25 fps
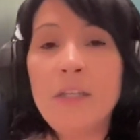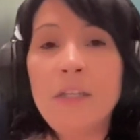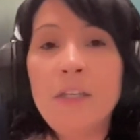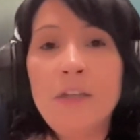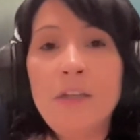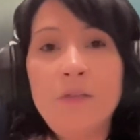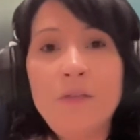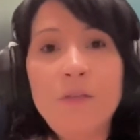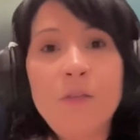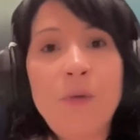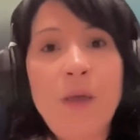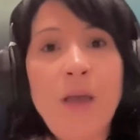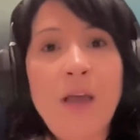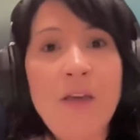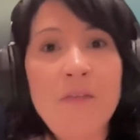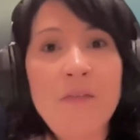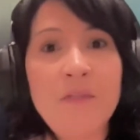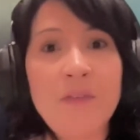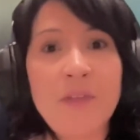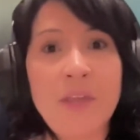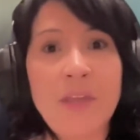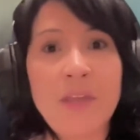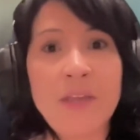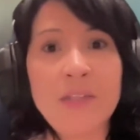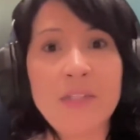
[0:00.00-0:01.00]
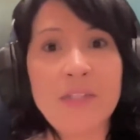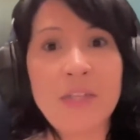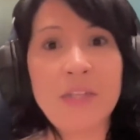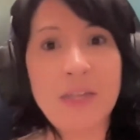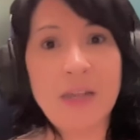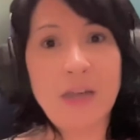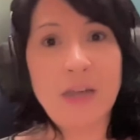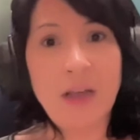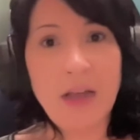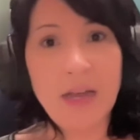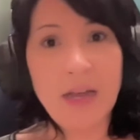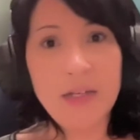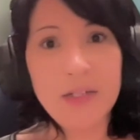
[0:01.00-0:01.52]
If you have kids
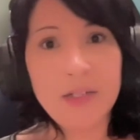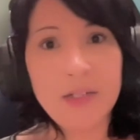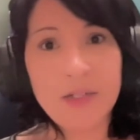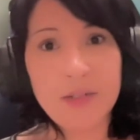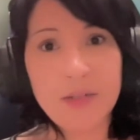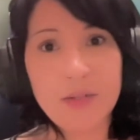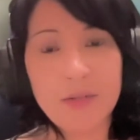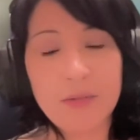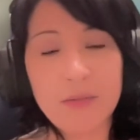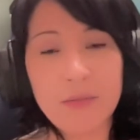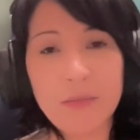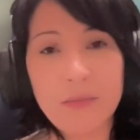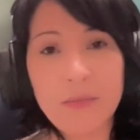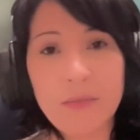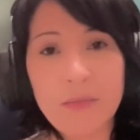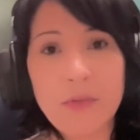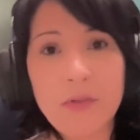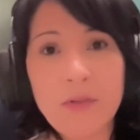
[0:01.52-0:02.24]
like I do,